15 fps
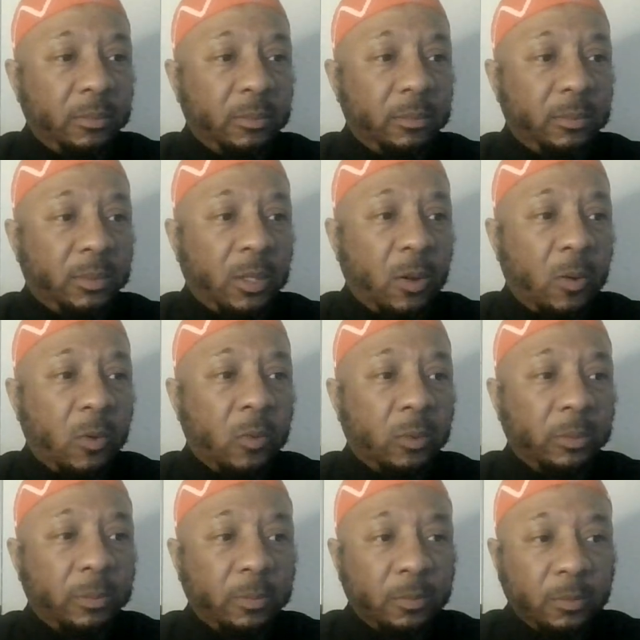so,
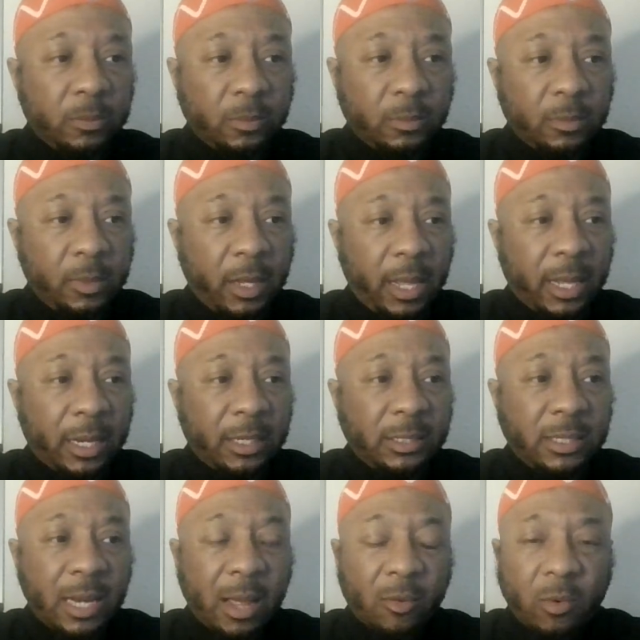and it's
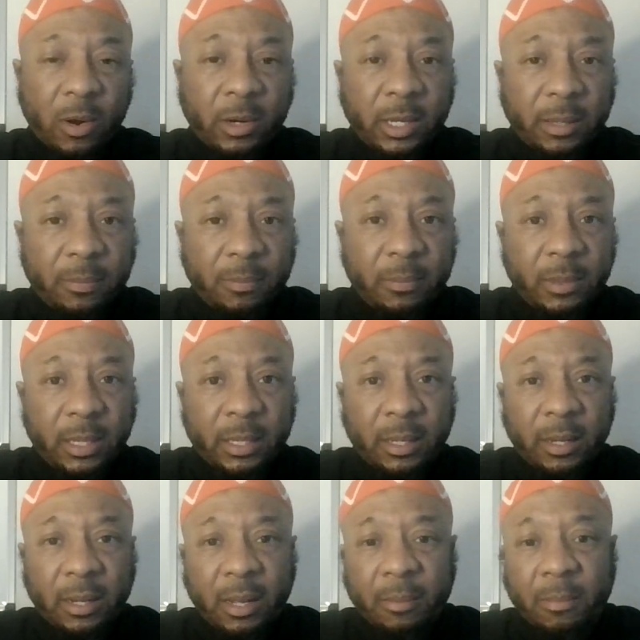not working, and
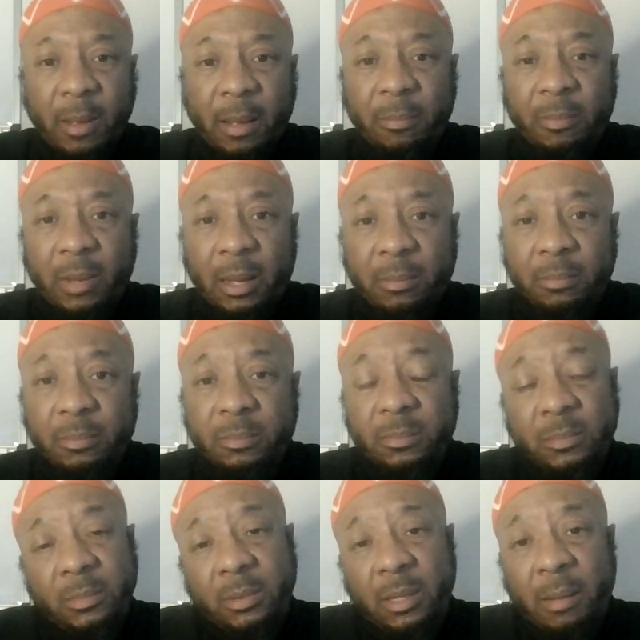I'm
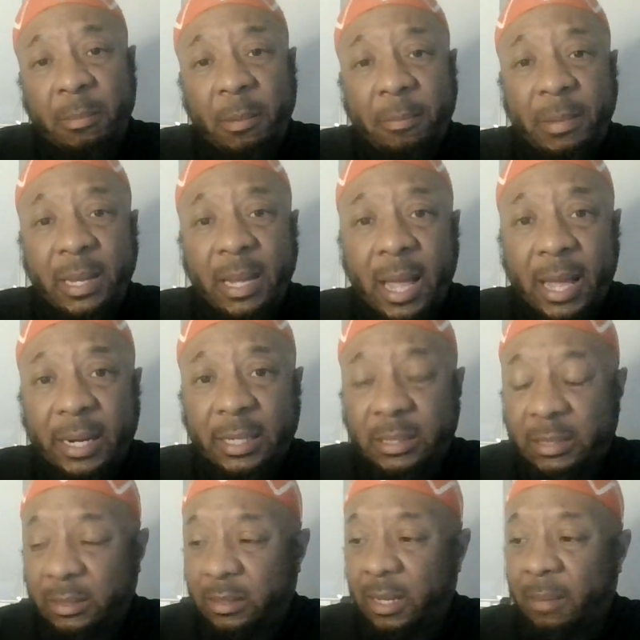gonna be
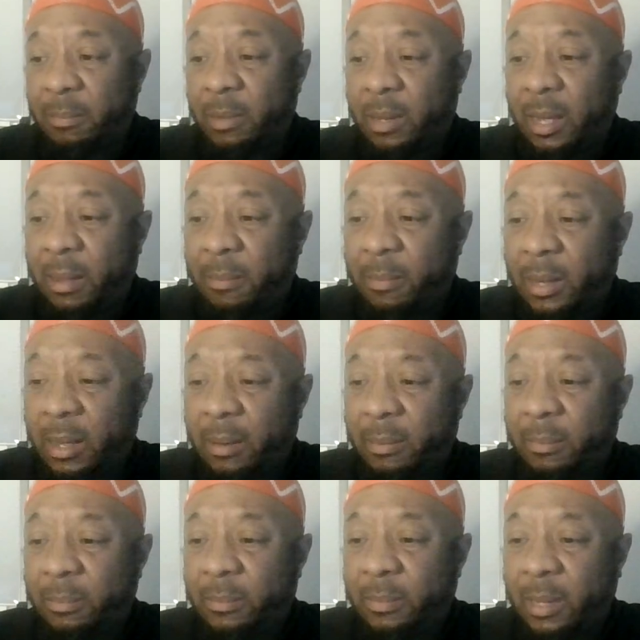honest. I'm
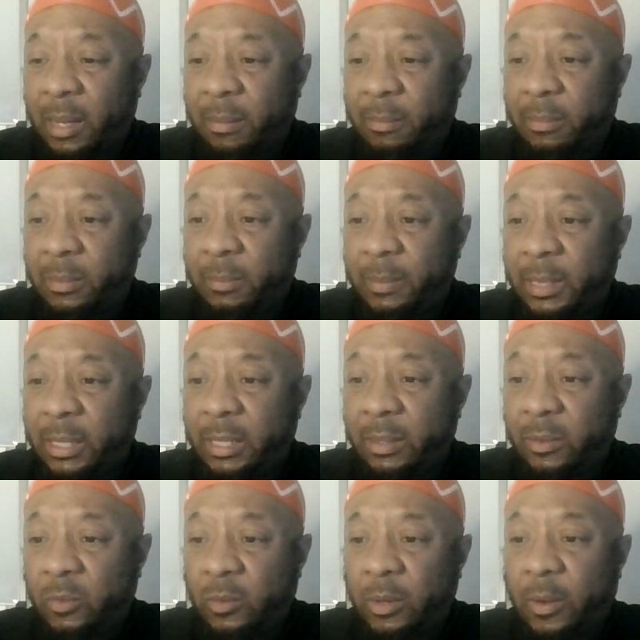gonna be,
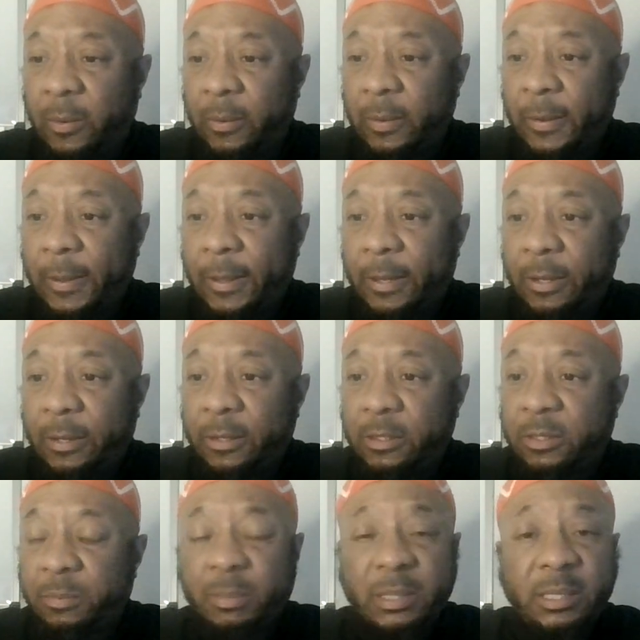
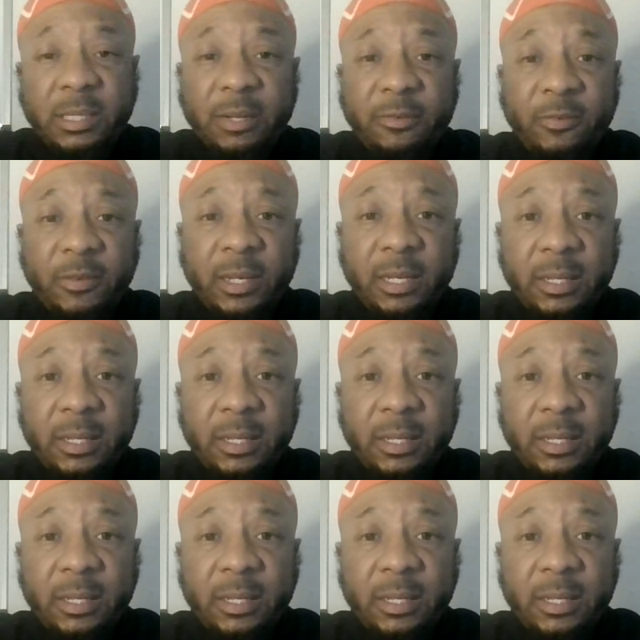specific.